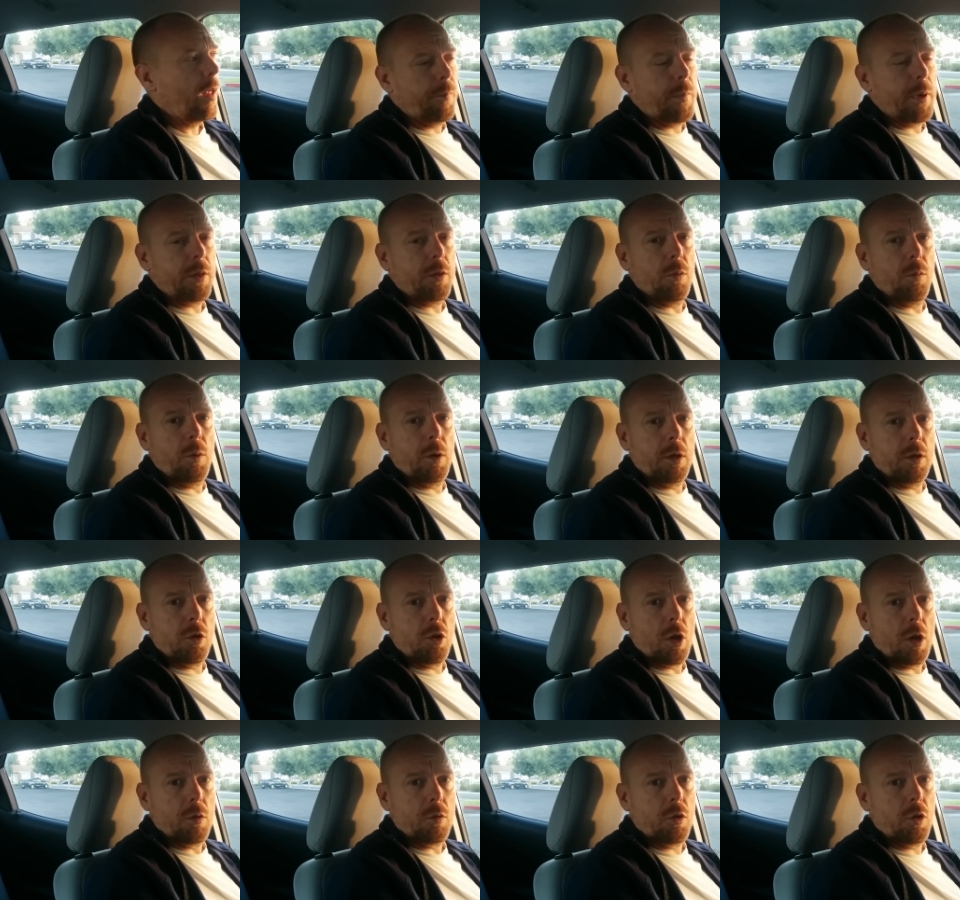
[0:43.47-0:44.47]
But the one in
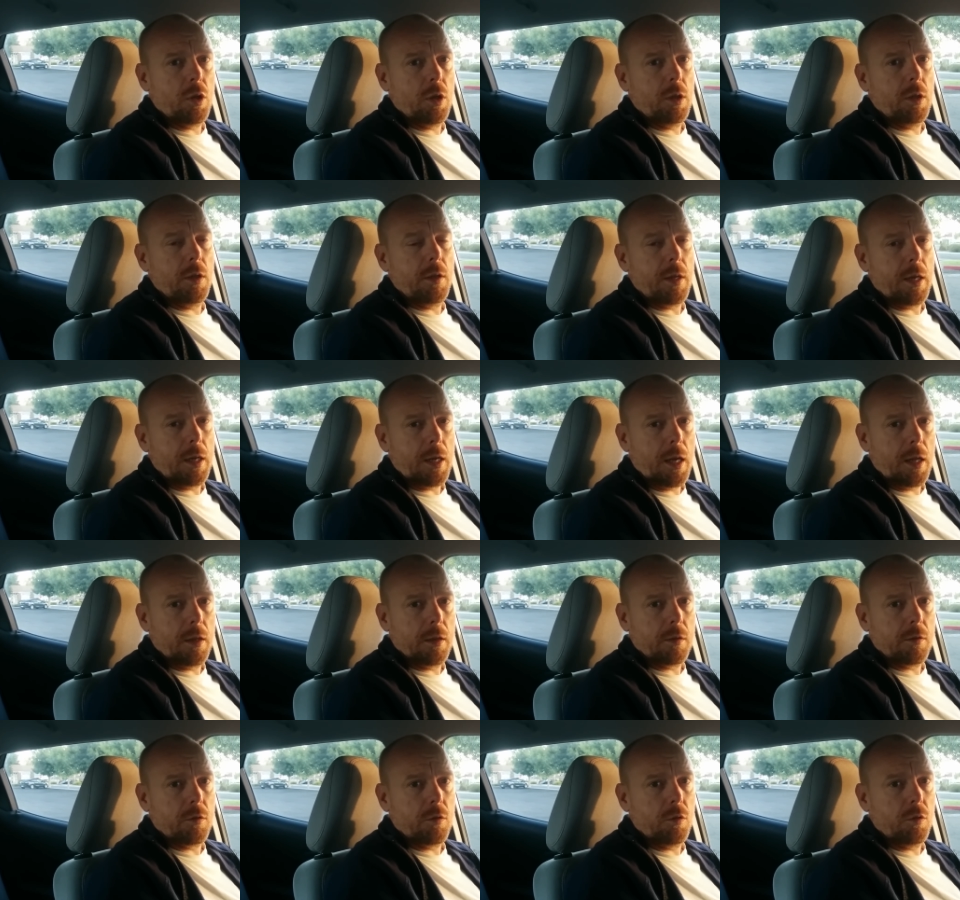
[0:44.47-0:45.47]
Chowchilla that
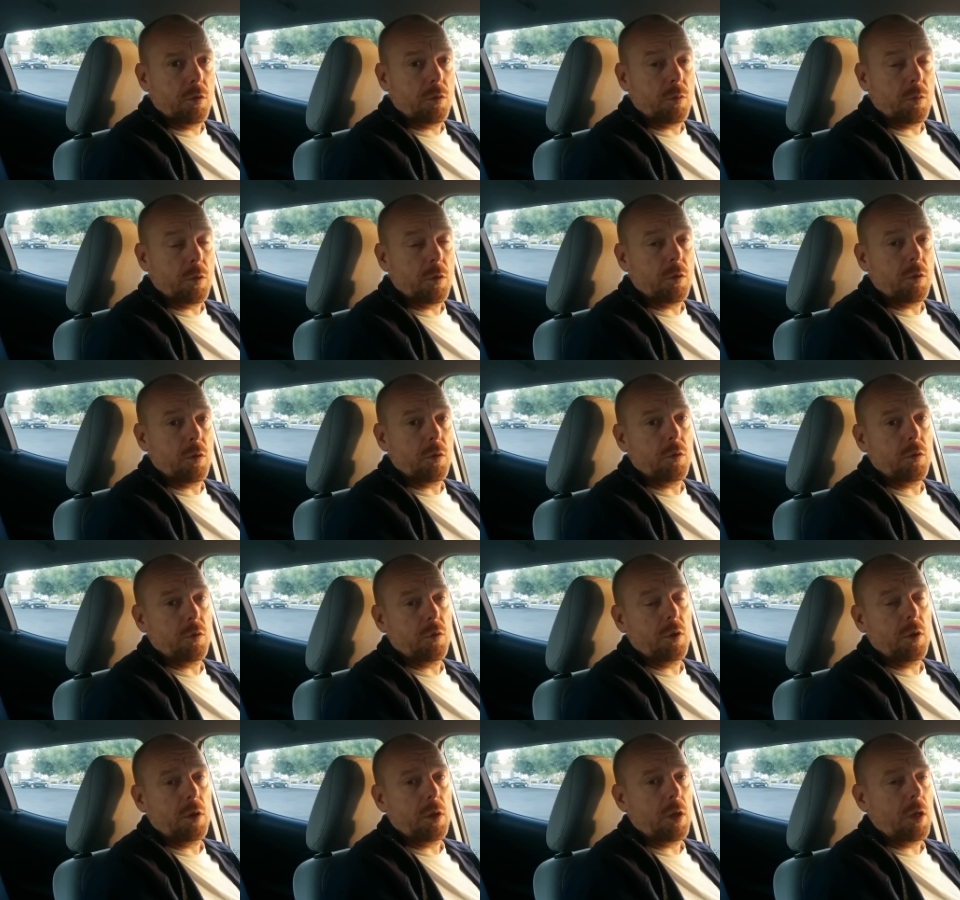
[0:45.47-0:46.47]
Alex used was
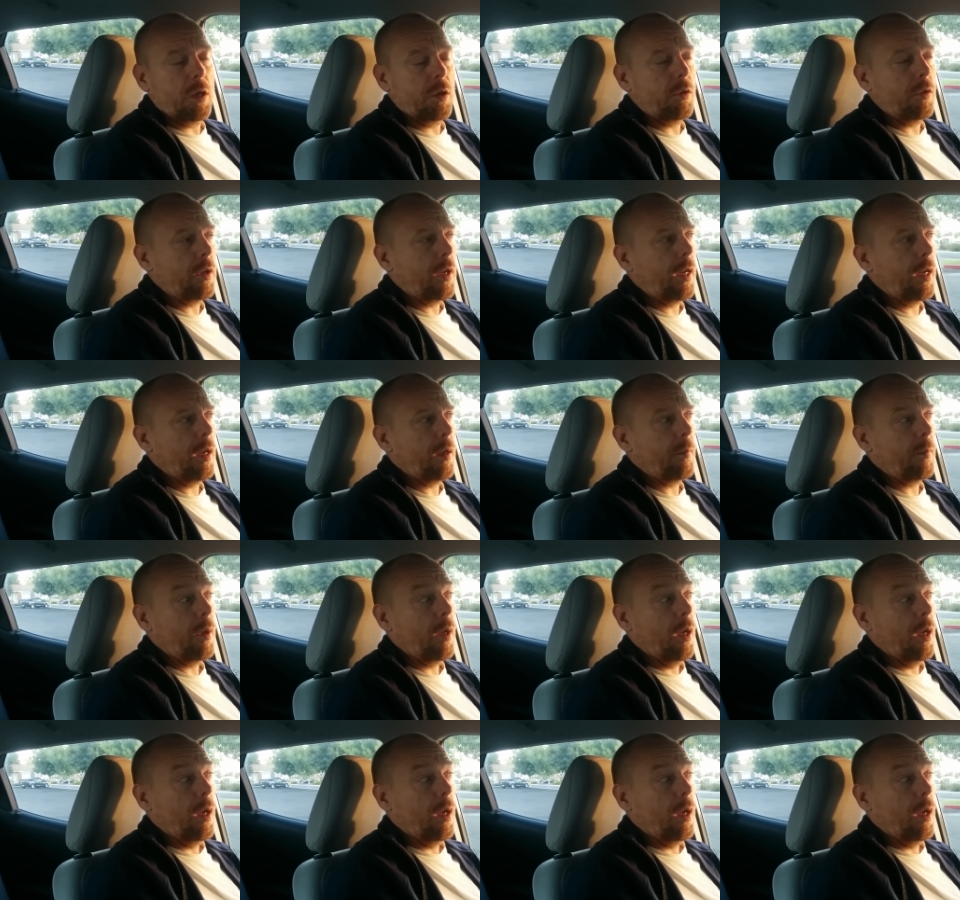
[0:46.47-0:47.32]
still 100 amp.